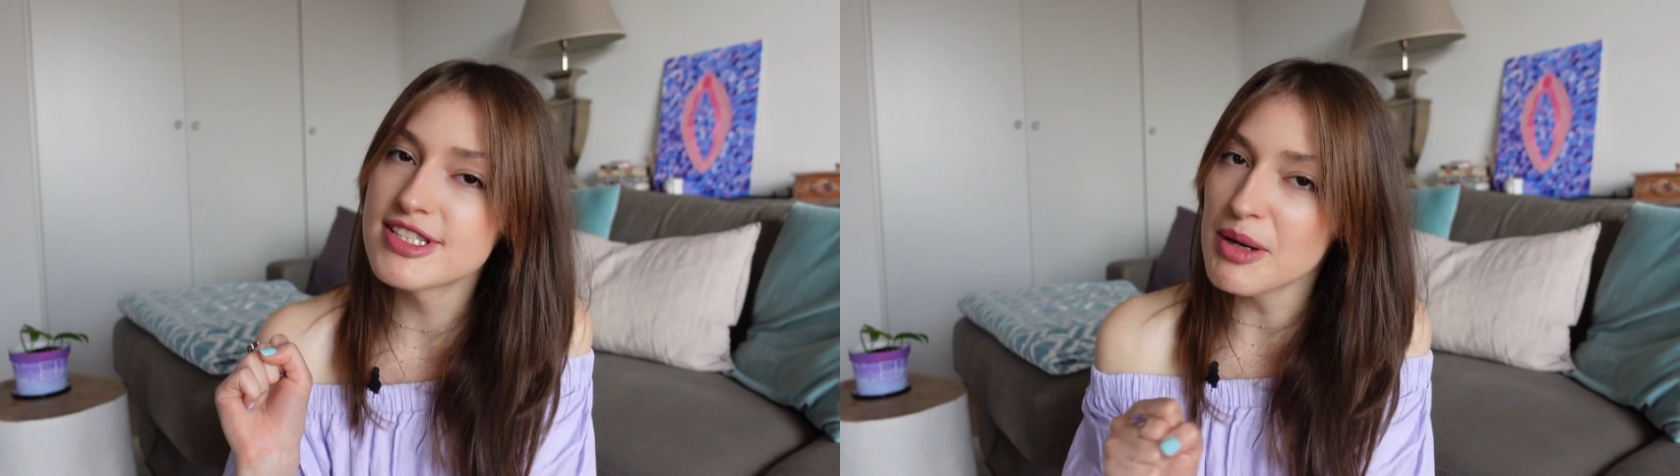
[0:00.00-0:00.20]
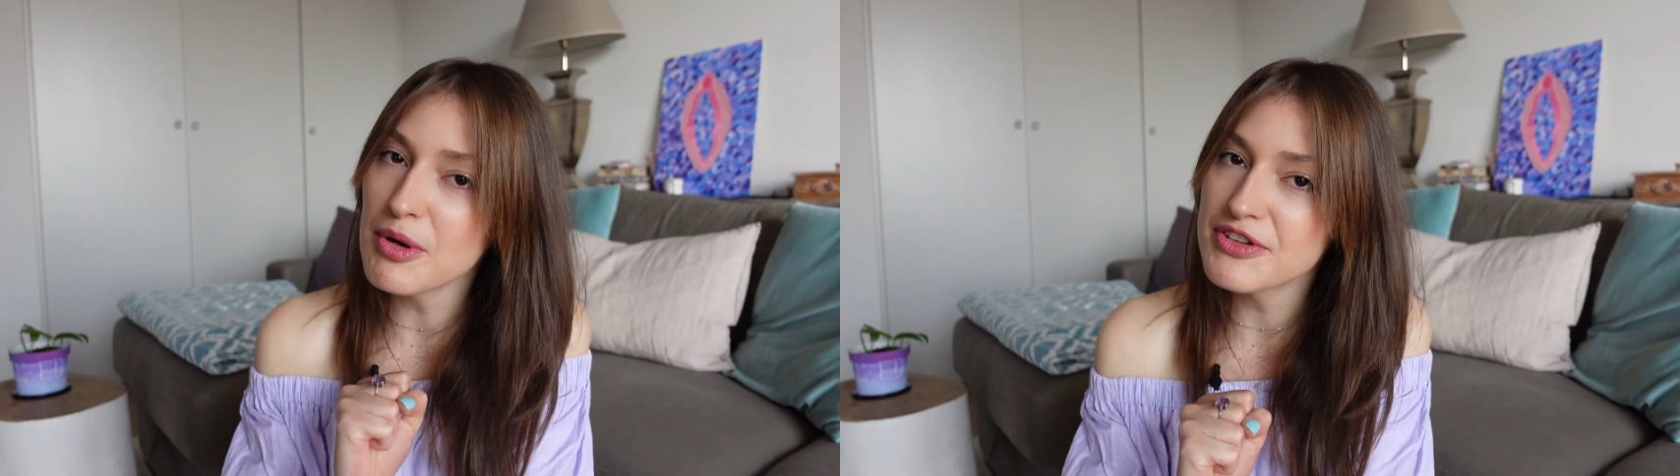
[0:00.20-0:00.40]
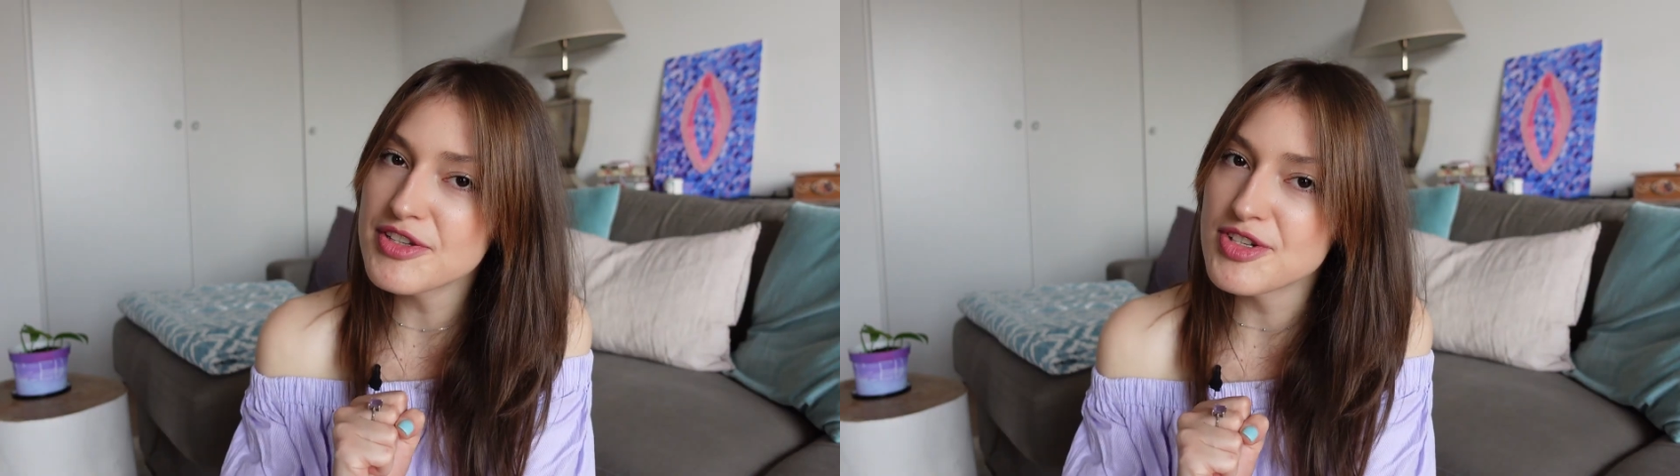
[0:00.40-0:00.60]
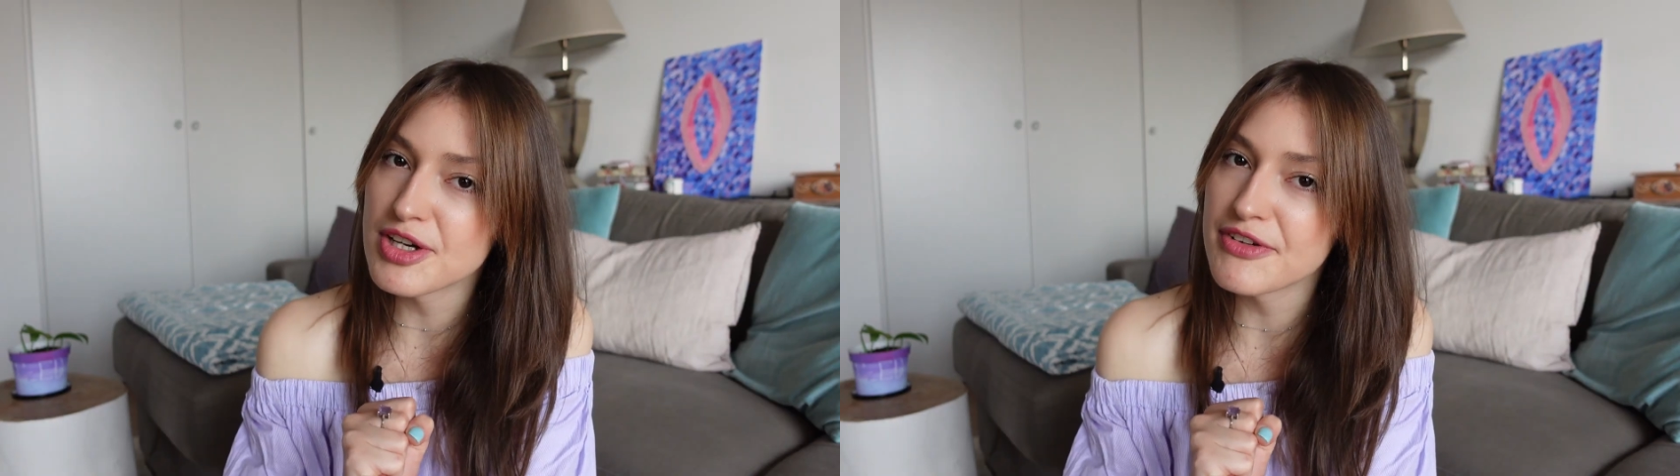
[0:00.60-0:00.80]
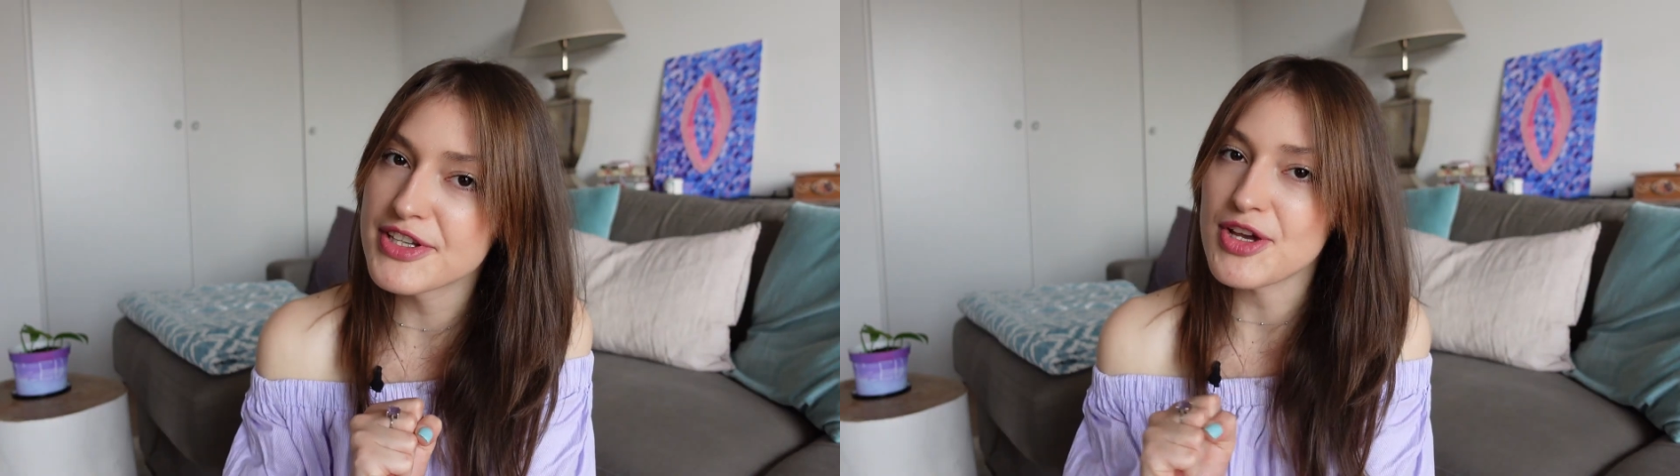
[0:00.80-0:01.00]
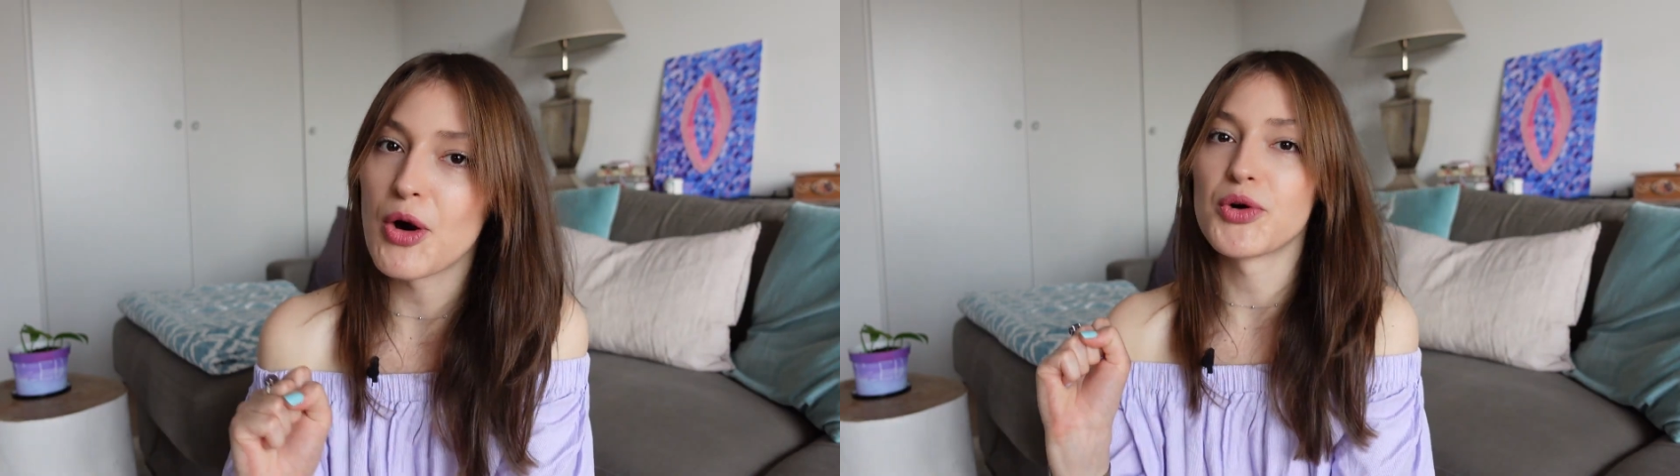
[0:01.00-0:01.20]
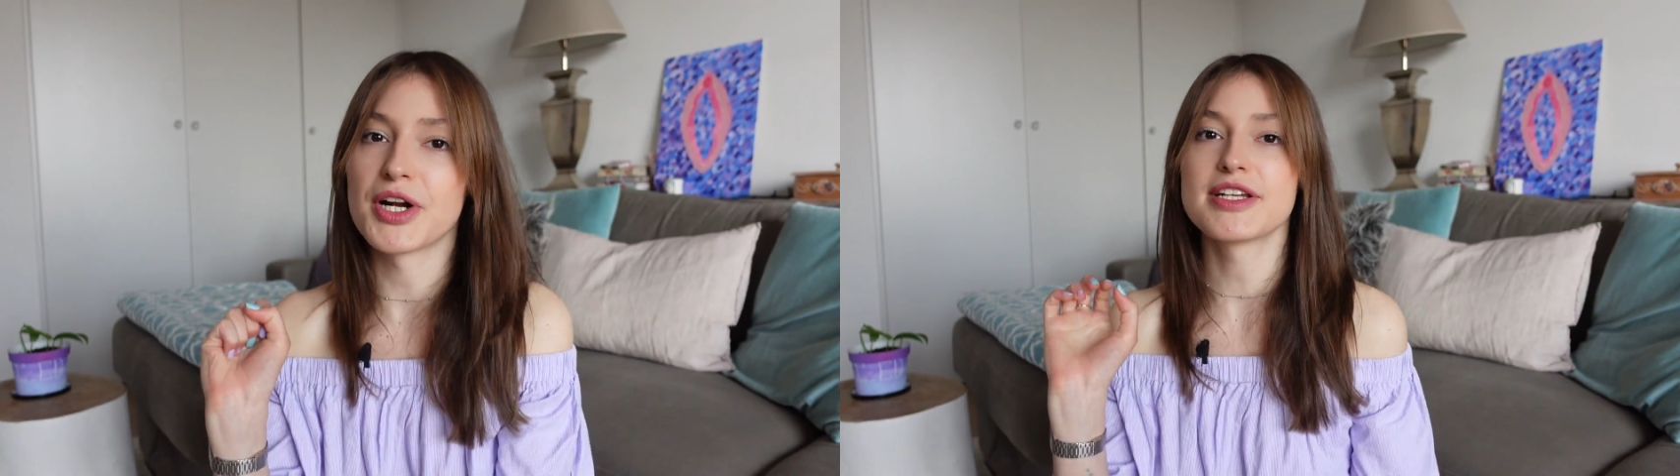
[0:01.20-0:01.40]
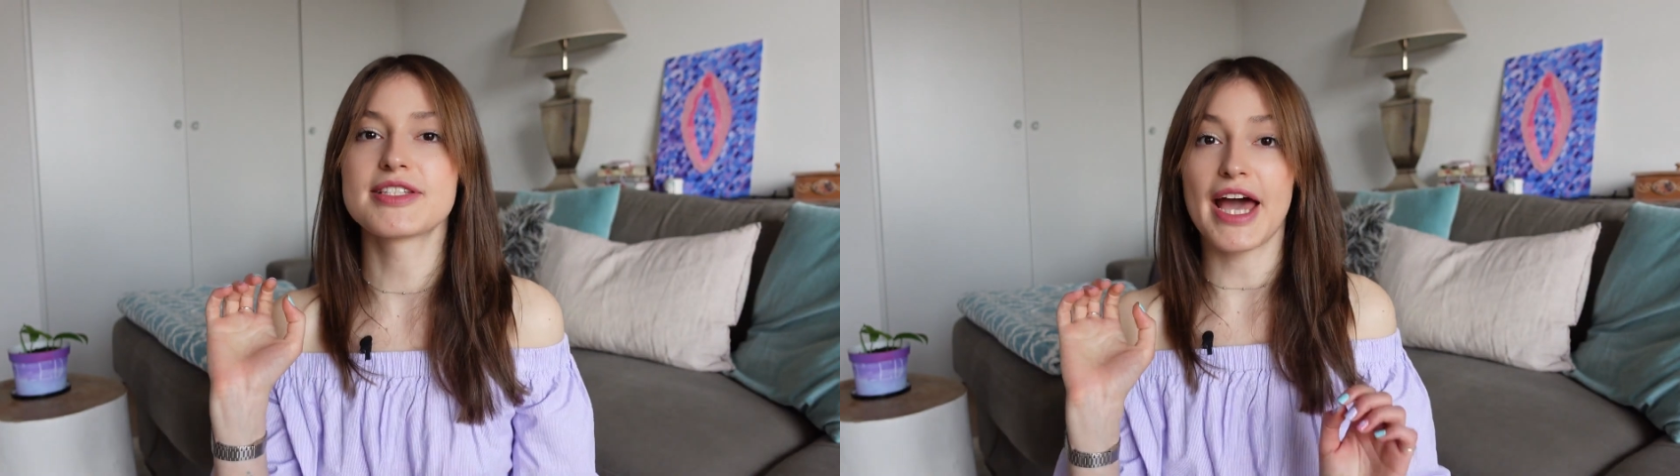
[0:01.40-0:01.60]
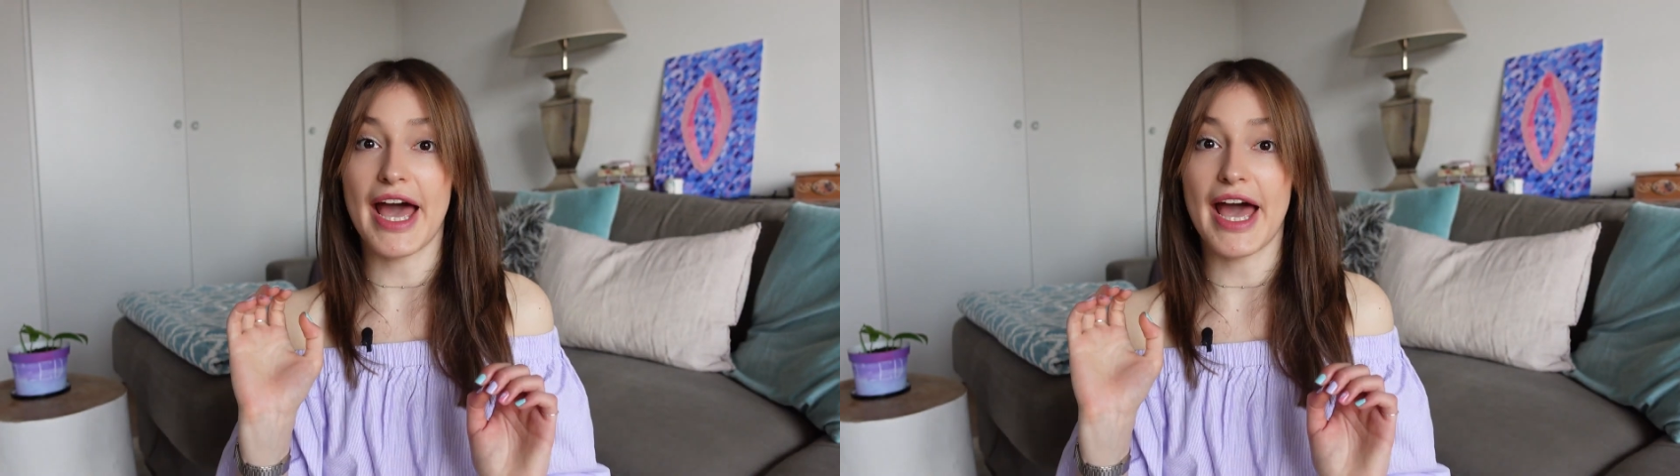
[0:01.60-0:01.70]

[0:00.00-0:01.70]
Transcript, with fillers: some of the cervix owners